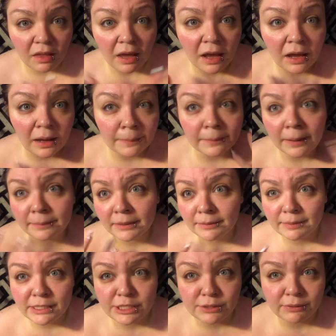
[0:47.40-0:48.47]
I'm going to
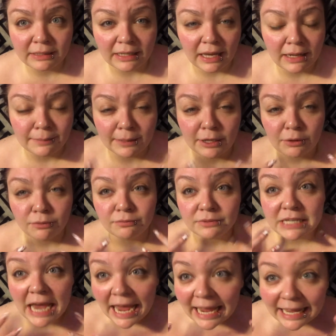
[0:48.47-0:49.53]
be doing kind of my own
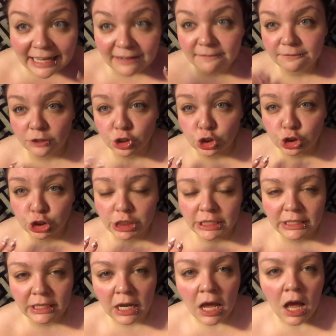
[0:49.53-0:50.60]
take and
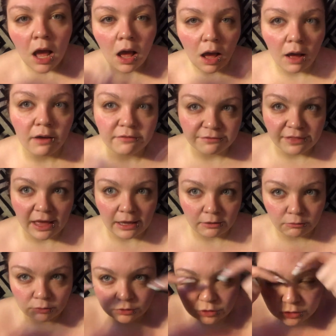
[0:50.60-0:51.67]
version of that,
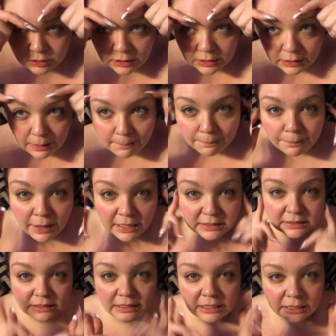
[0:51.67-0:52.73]
or just like
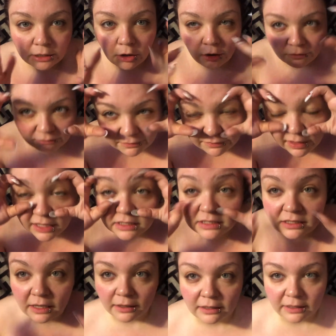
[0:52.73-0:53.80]
basing it off of that
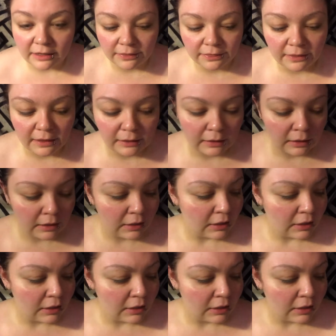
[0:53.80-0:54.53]
sunken in thing.